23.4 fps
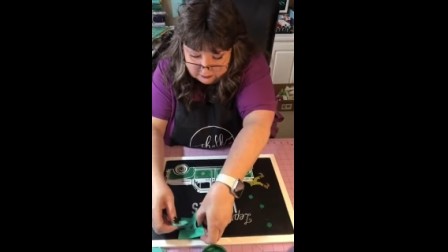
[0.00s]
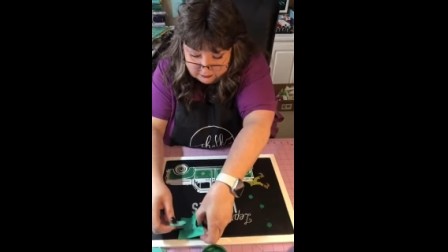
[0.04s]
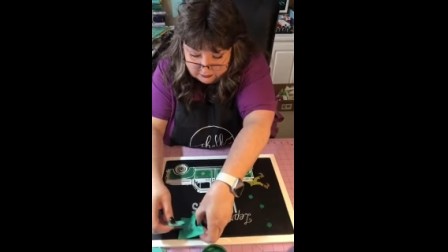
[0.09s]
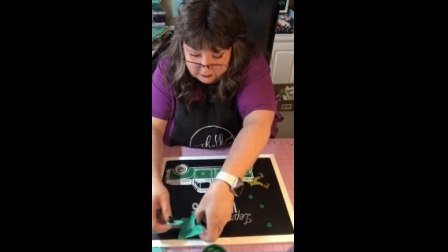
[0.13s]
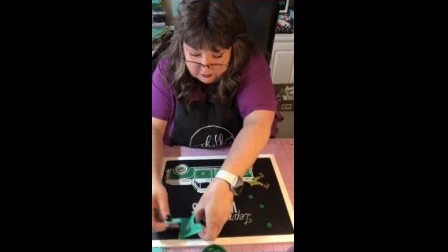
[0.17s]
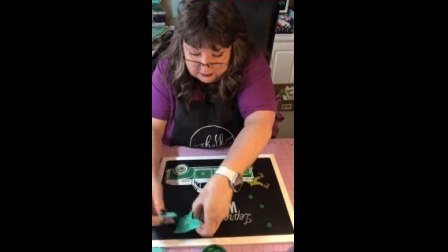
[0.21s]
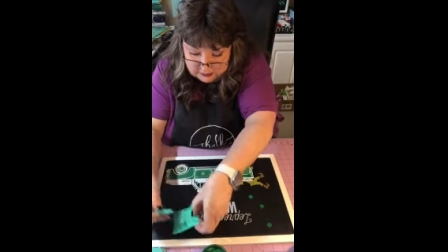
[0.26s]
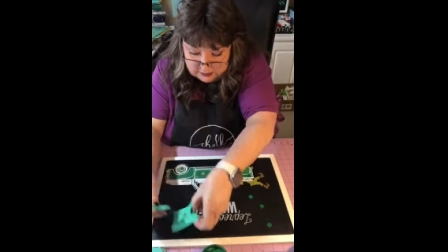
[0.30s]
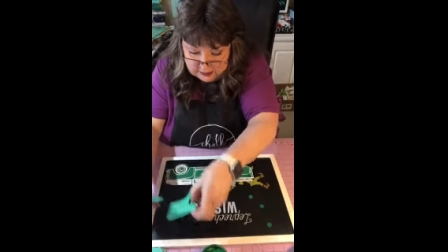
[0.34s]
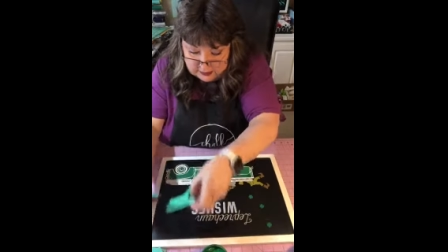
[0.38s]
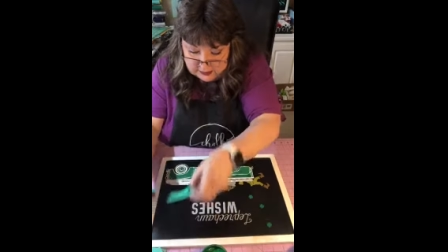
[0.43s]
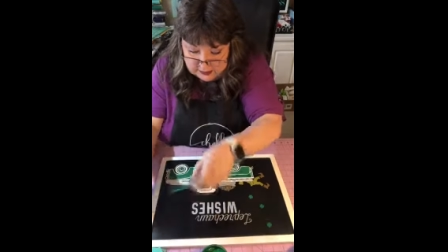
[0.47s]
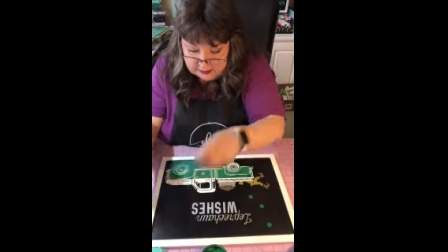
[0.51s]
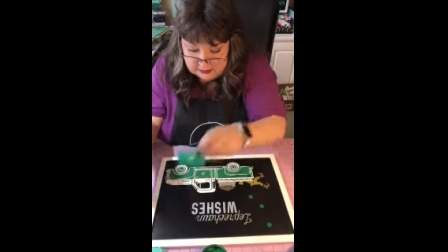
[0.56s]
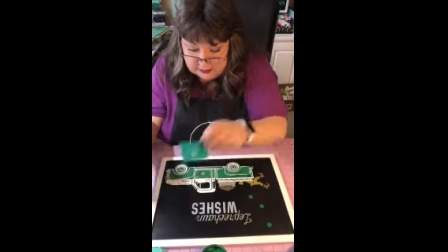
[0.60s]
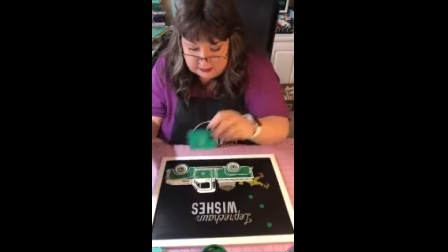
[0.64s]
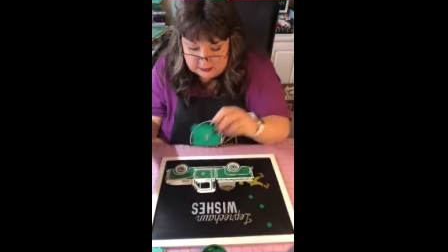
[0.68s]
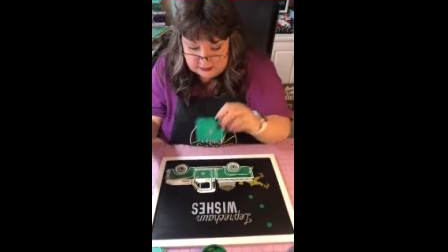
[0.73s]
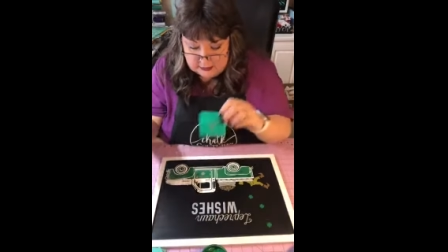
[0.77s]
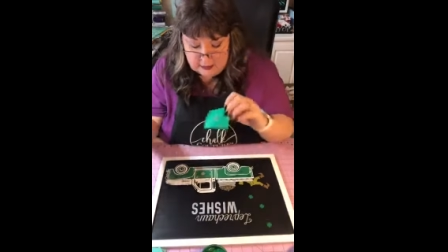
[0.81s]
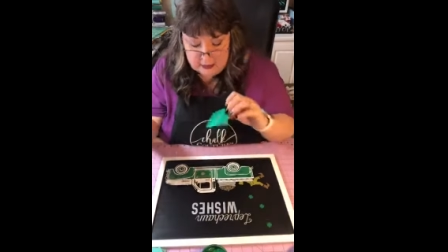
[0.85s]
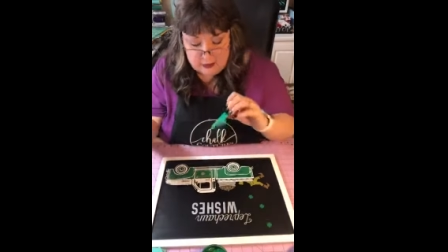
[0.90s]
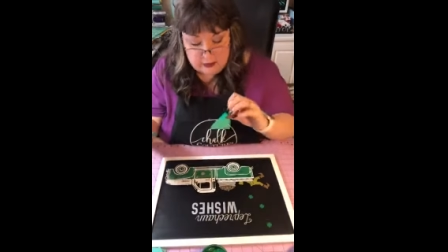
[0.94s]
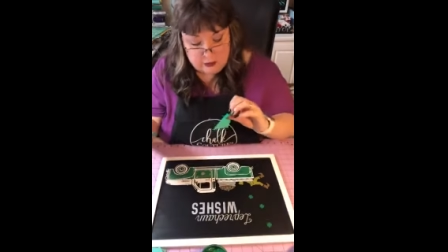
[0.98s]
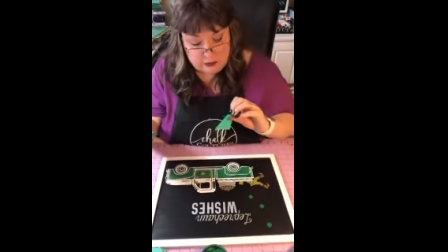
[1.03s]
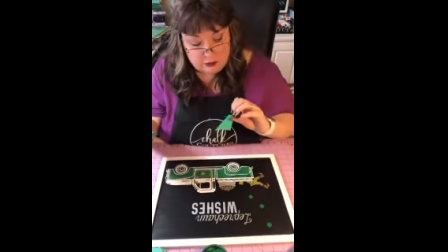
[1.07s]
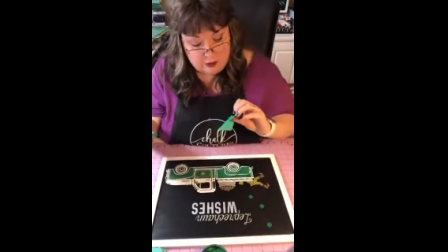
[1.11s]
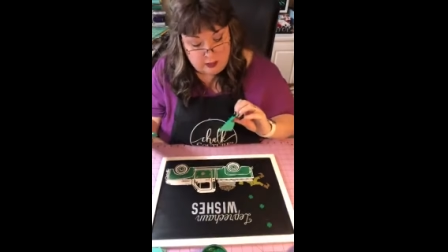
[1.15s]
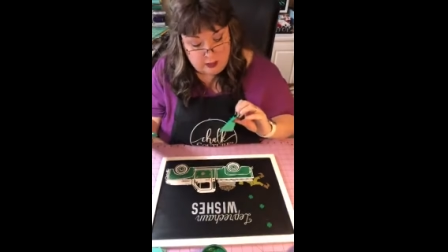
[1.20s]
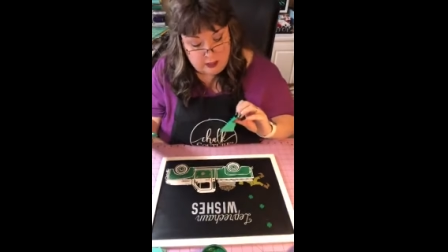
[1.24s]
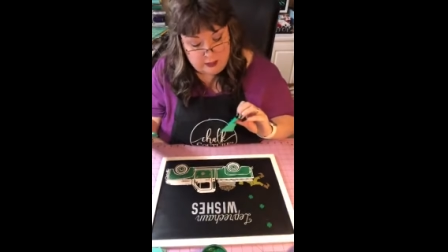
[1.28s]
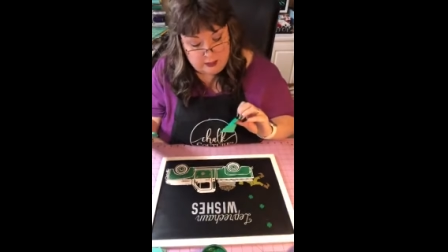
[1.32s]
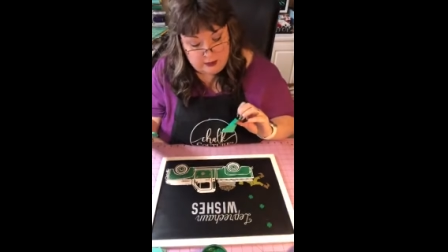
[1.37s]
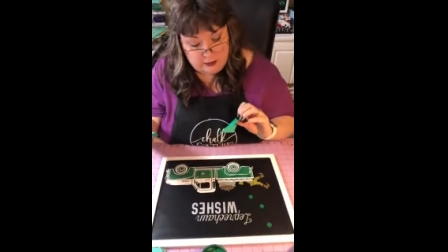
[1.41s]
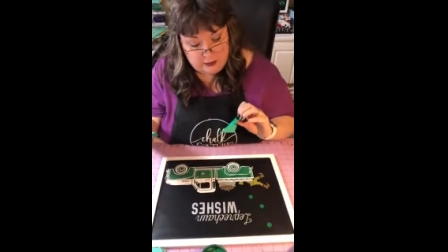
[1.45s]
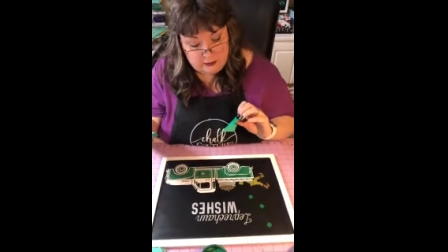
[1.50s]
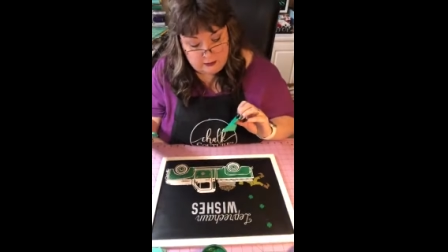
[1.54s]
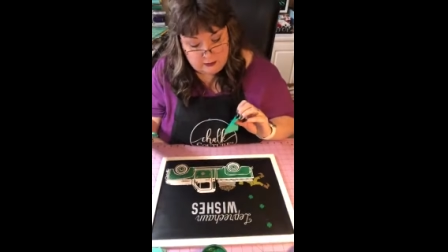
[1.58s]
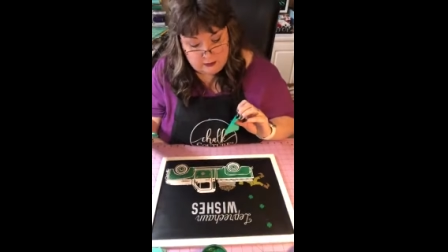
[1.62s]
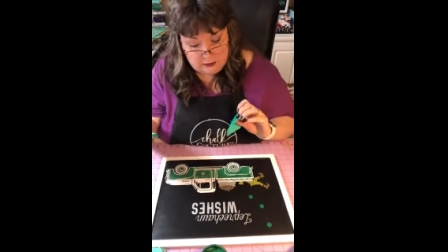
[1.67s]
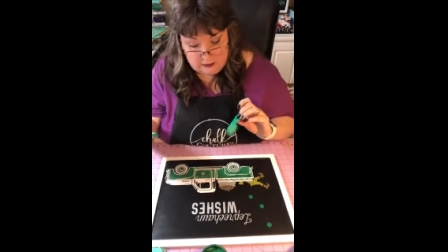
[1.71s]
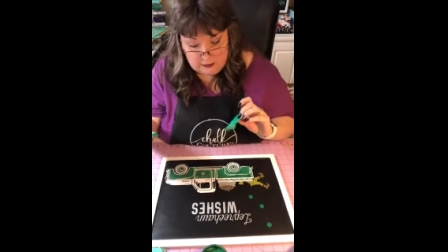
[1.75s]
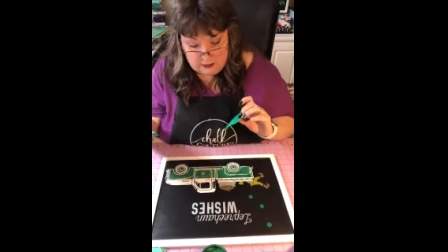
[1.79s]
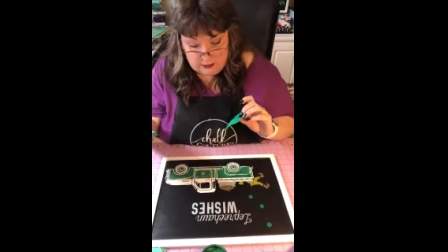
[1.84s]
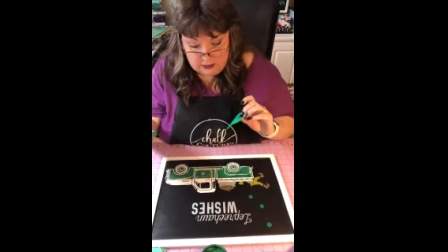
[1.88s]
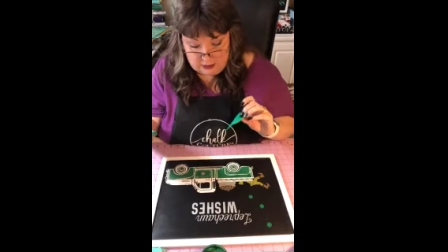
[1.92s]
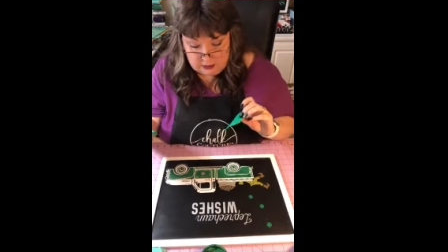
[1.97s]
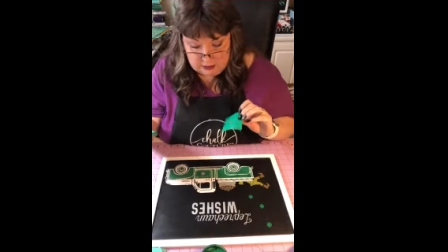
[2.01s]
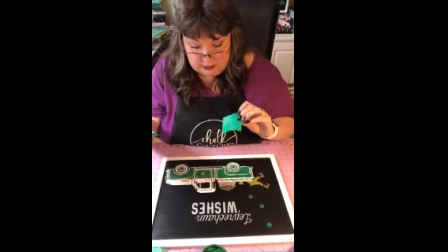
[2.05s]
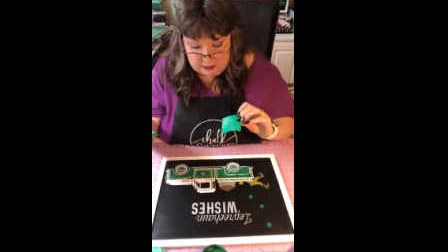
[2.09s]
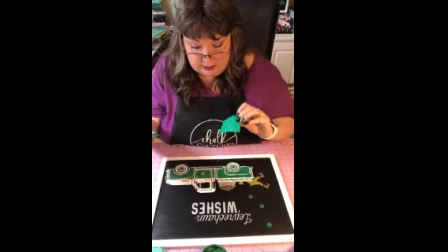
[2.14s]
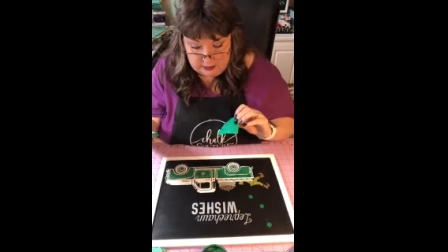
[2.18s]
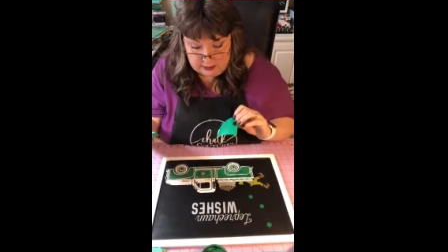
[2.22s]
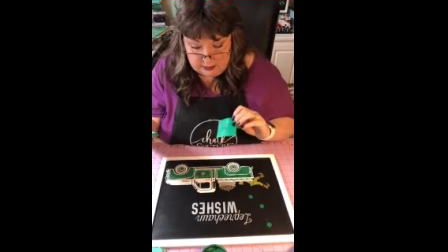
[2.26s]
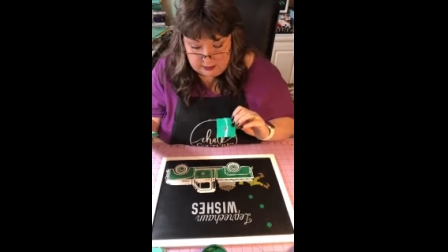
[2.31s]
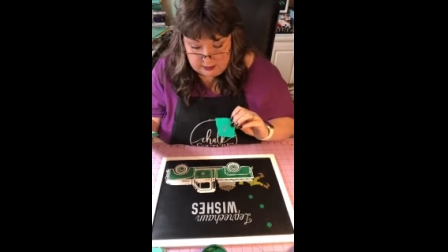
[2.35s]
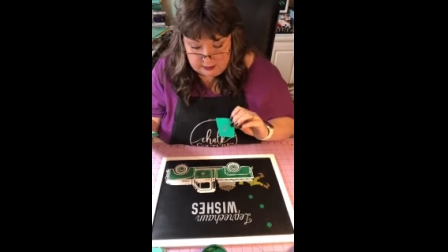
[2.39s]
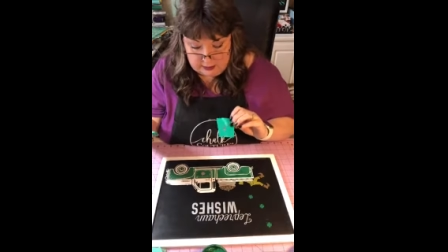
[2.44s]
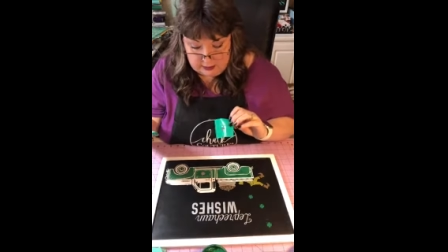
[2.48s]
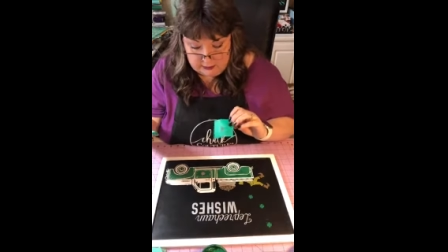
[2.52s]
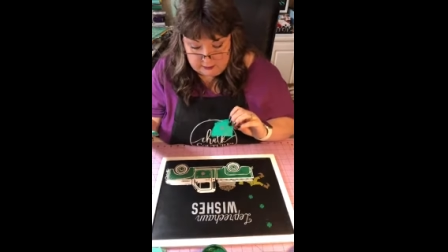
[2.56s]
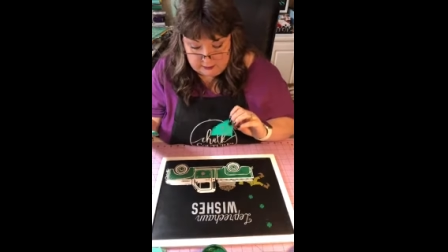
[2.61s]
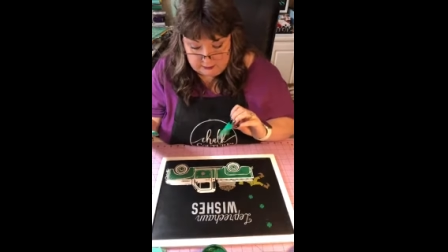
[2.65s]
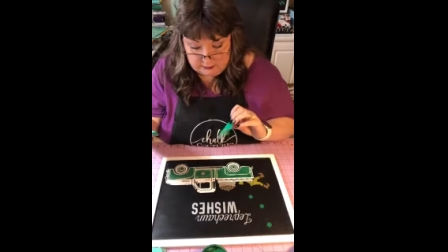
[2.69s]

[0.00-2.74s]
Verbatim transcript: See? It's not dry. I just hit it.